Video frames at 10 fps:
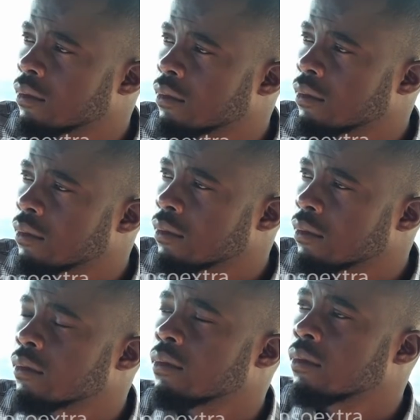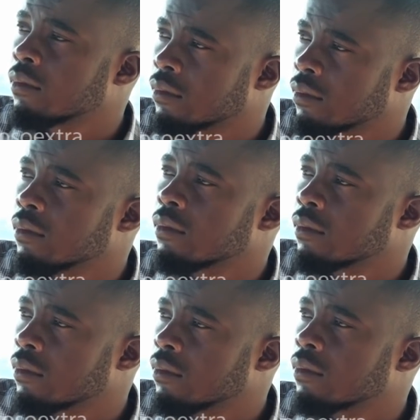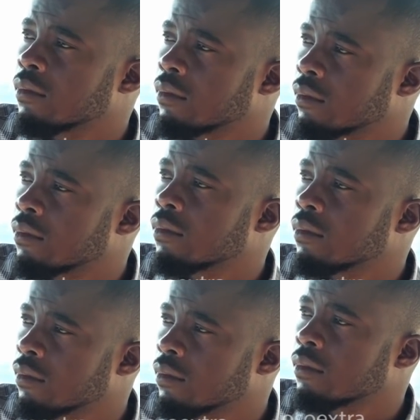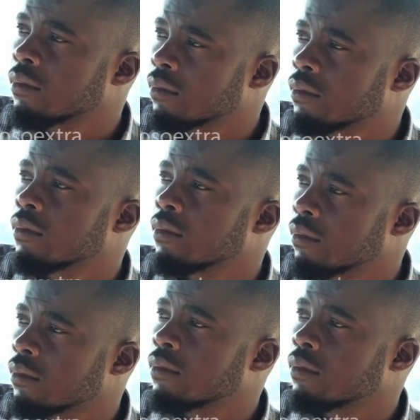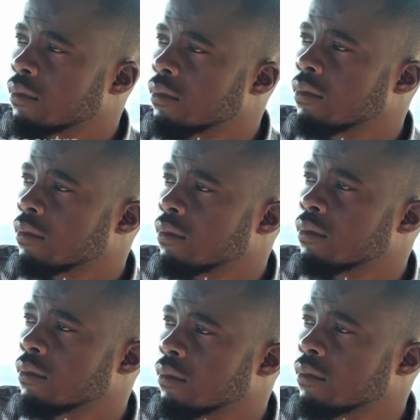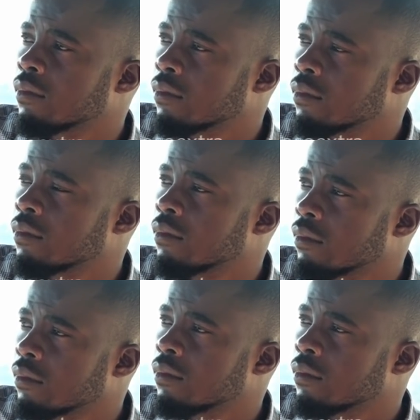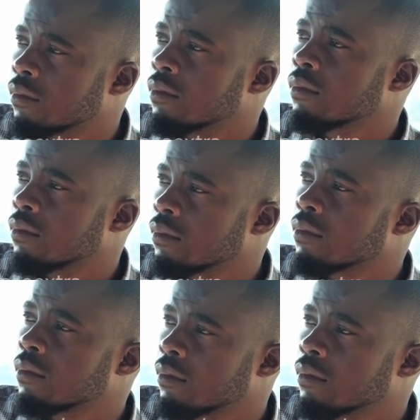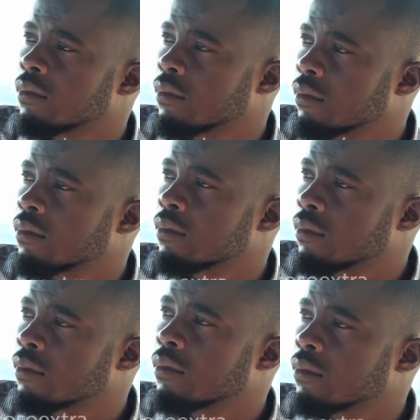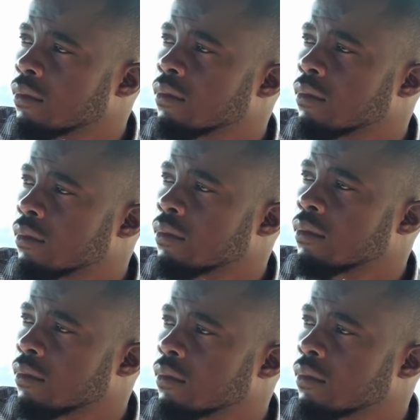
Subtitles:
for the irresponsibility of their staff and all that to civil court. I'm taking them for 600 million.